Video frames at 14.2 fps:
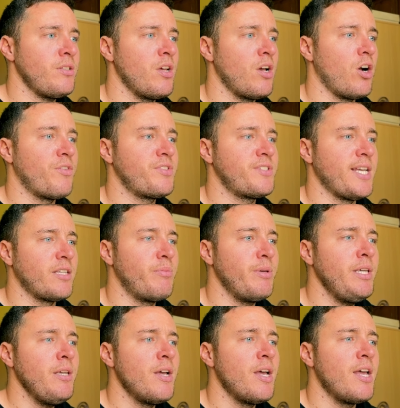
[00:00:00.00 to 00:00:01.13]
of set
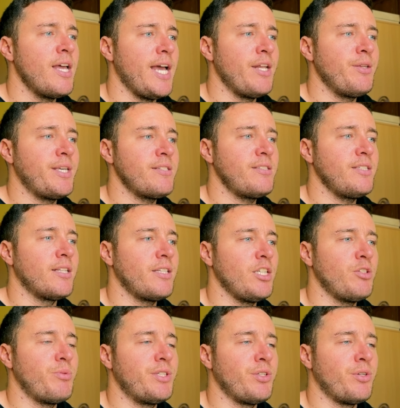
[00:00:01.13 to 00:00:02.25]
B, and you can see that
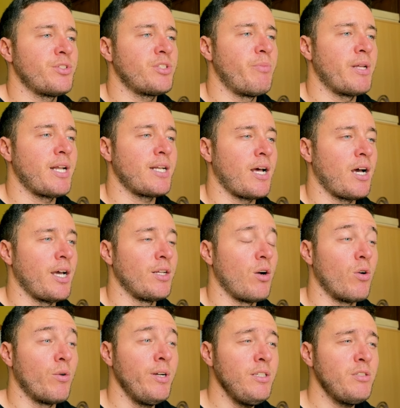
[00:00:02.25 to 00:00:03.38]
it returns banana and
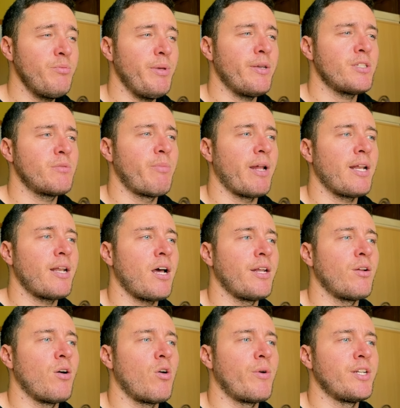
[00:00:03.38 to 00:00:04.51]
orange because banana
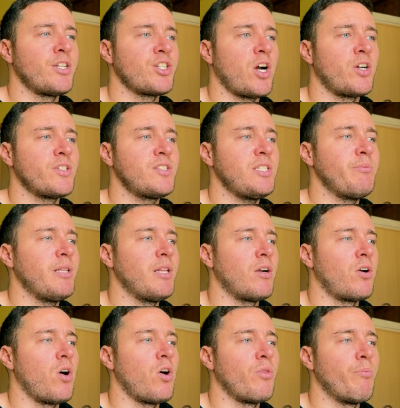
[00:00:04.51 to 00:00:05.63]
and orange are
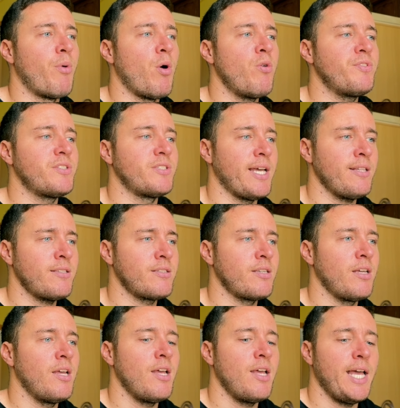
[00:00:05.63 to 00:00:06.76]
similar on both sets,
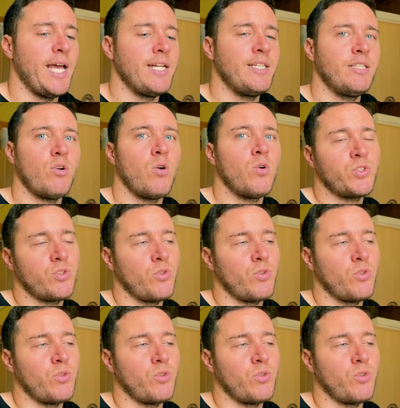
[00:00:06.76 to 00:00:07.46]
and it also